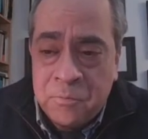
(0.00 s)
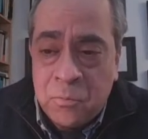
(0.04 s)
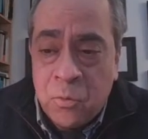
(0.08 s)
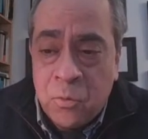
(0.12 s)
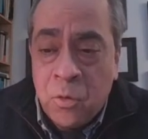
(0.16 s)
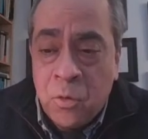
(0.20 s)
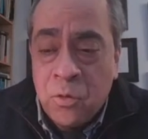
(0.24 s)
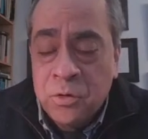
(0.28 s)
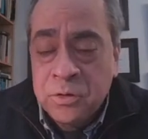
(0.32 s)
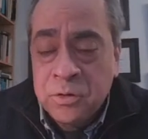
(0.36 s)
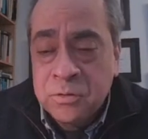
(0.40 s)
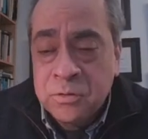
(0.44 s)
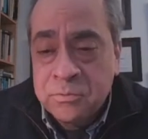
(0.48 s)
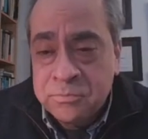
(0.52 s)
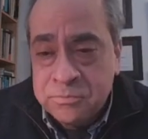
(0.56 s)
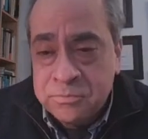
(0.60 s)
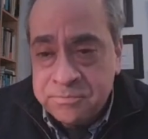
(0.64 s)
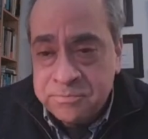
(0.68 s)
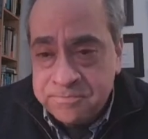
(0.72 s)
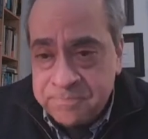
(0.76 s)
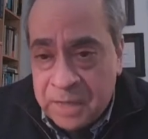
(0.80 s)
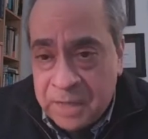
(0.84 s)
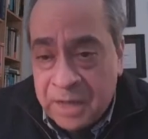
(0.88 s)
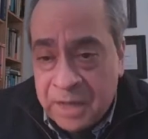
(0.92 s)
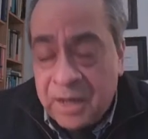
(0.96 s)
more
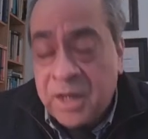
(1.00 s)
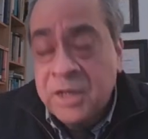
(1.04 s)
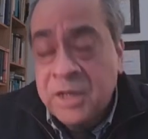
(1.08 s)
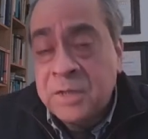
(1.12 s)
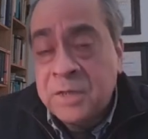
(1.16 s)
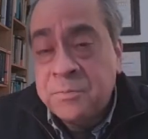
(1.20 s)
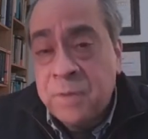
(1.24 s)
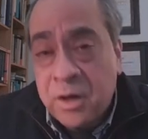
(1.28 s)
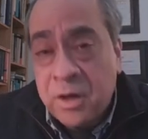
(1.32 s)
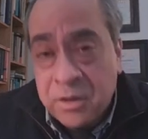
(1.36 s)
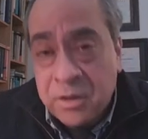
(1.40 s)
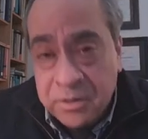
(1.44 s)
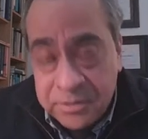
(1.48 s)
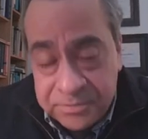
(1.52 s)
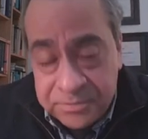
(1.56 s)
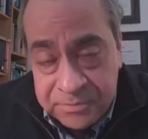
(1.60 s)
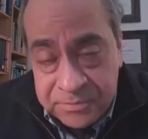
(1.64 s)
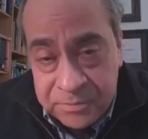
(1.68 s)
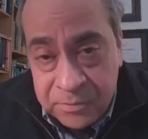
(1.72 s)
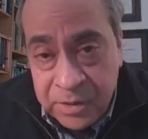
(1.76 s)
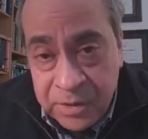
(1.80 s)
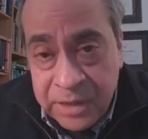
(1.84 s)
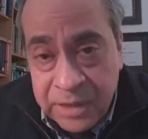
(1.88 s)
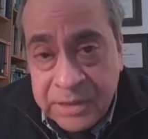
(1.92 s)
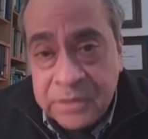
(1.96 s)
a higher bar,
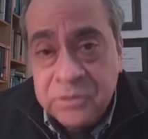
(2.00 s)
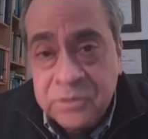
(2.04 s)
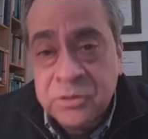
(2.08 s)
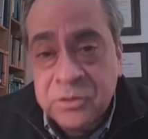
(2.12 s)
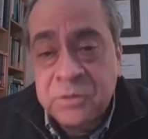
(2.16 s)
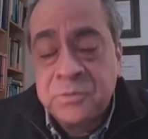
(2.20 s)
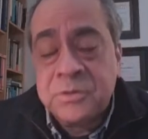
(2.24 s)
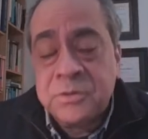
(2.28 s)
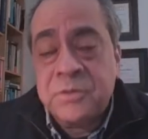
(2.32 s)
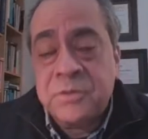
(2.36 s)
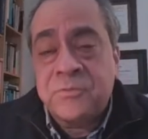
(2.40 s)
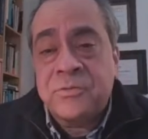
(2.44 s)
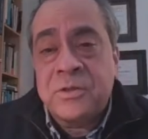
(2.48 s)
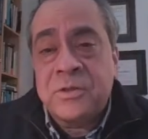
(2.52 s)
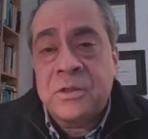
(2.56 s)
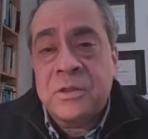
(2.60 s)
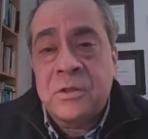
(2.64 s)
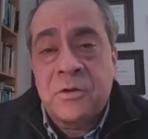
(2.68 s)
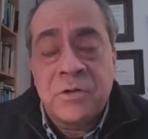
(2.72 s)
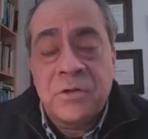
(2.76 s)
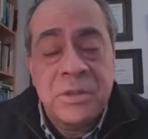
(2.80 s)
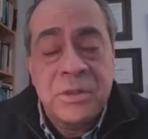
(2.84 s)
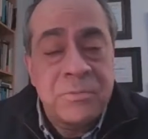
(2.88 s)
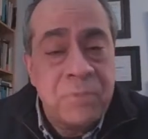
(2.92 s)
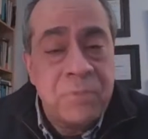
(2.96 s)
right, in terms of the
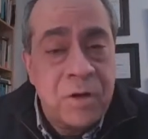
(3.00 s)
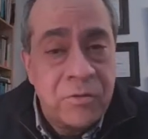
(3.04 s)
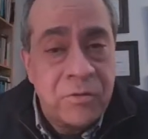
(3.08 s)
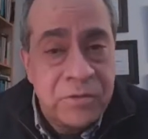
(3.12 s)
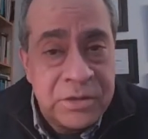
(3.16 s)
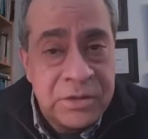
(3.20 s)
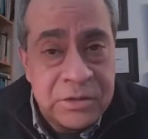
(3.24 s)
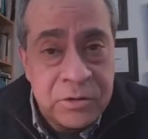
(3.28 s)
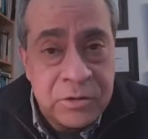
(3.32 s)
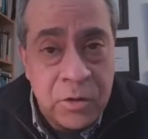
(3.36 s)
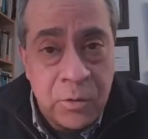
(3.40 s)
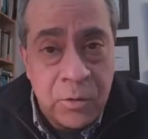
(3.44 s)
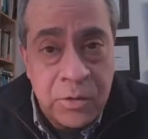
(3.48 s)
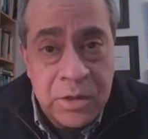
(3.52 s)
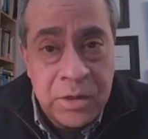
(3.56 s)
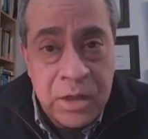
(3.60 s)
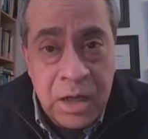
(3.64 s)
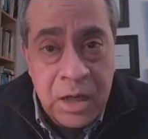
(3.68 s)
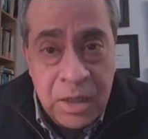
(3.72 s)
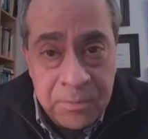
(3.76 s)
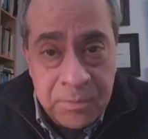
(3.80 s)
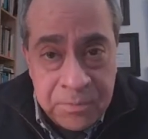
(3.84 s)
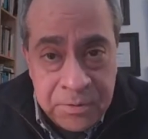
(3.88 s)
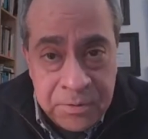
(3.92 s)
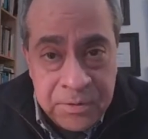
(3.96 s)
learning poverty is going
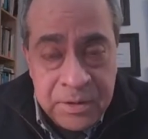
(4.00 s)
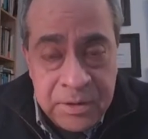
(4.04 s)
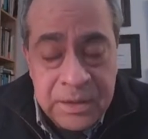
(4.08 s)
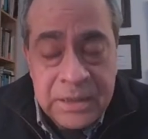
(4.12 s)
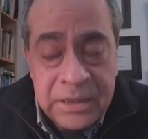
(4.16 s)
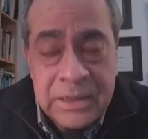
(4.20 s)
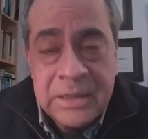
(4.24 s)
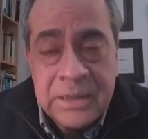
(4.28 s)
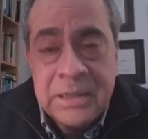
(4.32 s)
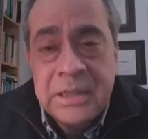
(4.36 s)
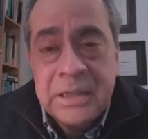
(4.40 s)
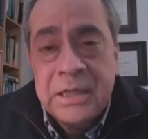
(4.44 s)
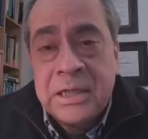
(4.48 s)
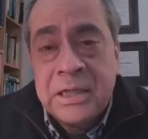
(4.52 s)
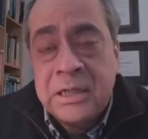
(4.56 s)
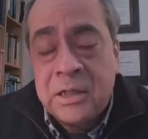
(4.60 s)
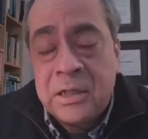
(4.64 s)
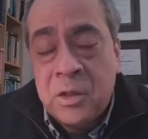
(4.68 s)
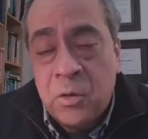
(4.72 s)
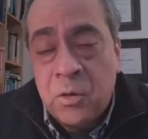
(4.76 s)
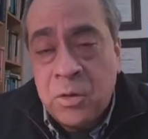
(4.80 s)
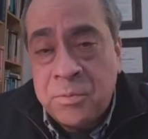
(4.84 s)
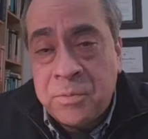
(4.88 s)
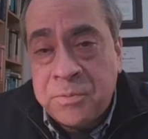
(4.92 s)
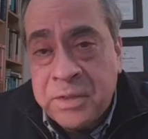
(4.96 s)
up
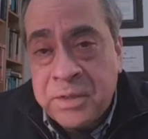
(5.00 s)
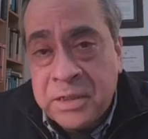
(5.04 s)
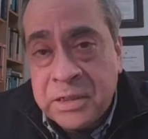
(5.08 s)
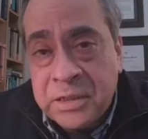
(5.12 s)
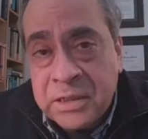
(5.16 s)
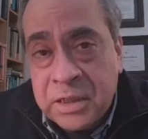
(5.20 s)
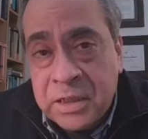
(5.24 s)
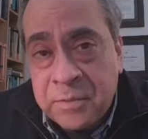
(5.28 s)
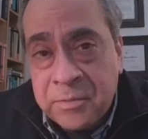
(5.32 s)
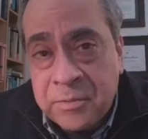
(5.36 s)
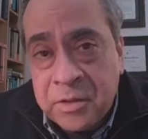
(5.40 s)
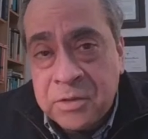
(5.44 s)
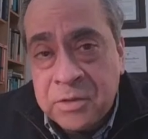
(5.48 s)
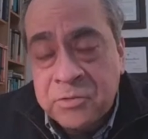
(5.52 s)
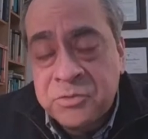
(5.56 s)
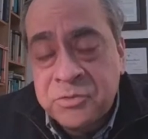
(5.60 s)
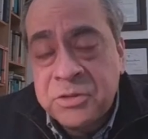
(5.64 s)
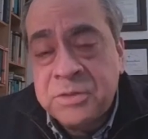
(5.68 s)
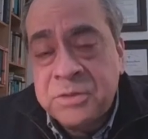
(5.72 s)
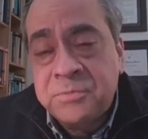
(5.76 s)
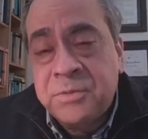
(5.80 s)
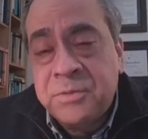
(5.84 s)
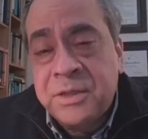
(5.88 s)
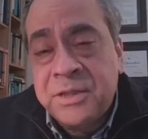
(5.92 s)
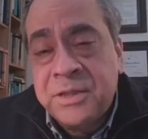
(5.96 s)
in low and middle income
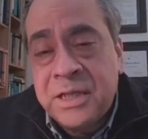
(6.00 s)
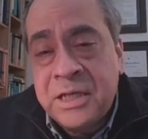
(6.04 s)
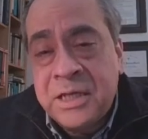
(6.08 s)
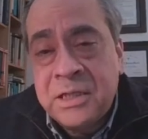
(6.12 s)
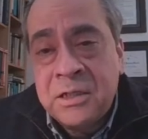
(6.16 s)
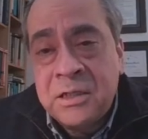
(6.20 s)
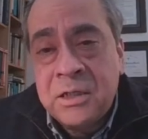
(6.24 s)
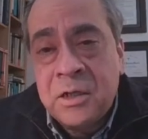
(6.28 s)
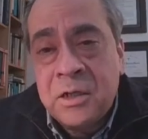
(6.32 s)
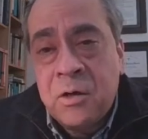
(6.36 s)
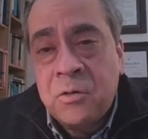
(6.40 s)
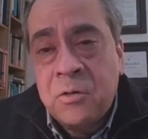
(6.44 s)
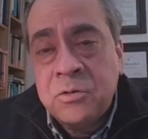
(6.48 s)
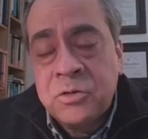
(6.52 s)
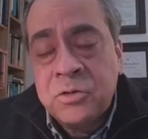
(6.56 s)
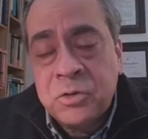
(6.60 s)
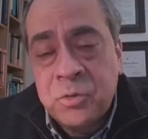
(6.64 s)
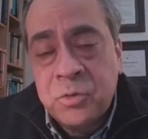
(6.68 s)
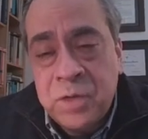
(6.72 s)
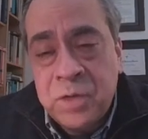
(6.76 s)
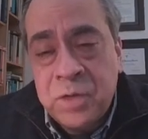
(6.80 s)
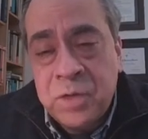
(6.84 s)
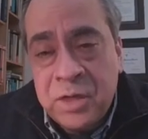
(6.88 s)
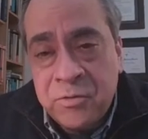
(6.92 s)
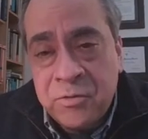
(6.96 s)
countries, but then
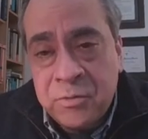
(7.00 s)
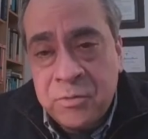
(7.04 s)
also